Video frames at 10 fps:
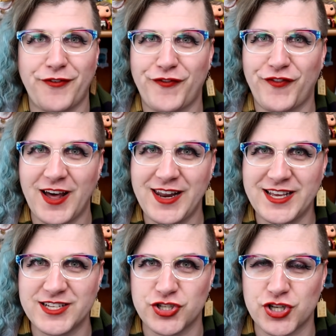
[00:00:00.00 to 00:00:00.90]

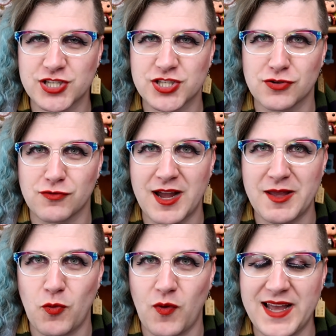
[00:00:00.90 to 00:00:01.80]
funny in just the
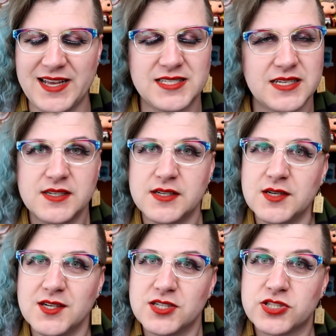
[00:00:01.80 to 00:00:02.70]
right ways.
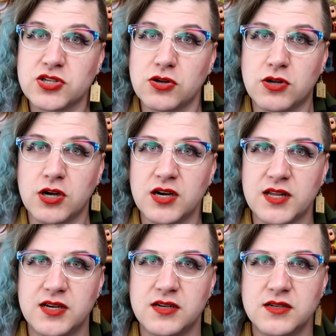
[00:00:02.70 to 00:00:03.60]
So good.